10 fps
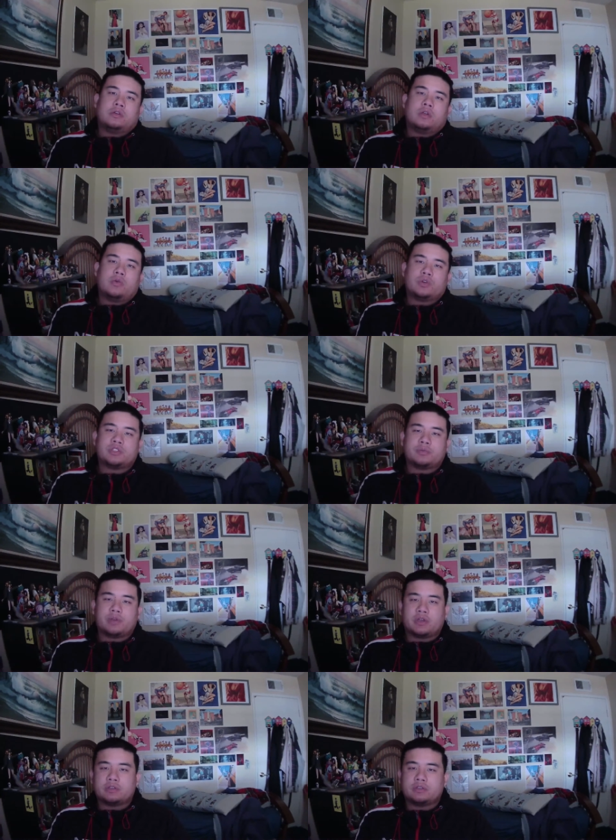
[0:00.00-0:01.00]
Hey, what's up
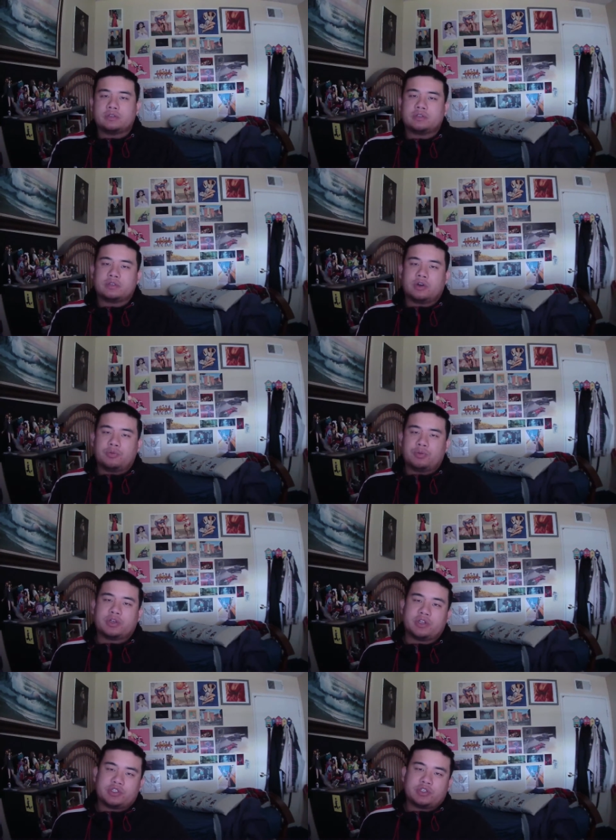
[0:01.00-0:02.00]
guys? It's uh, Artbook
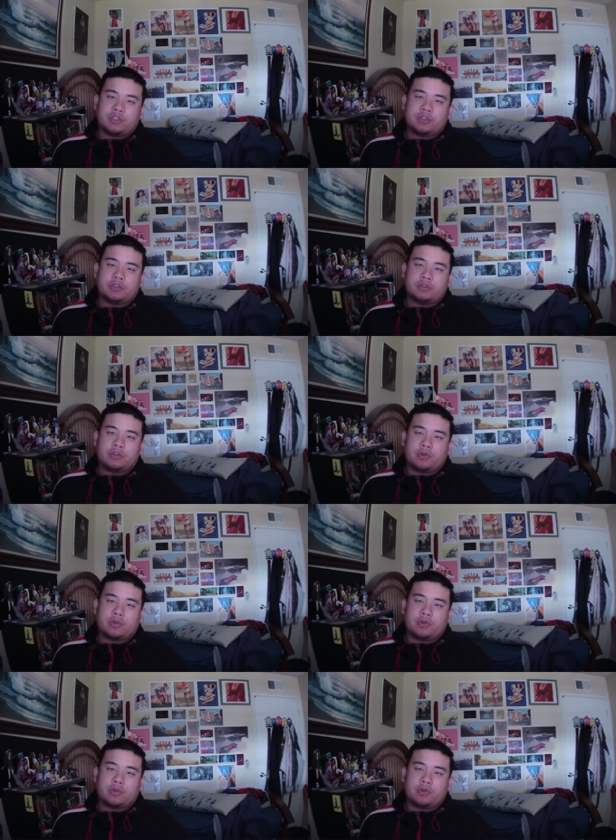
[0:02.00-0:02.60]
Addiction here,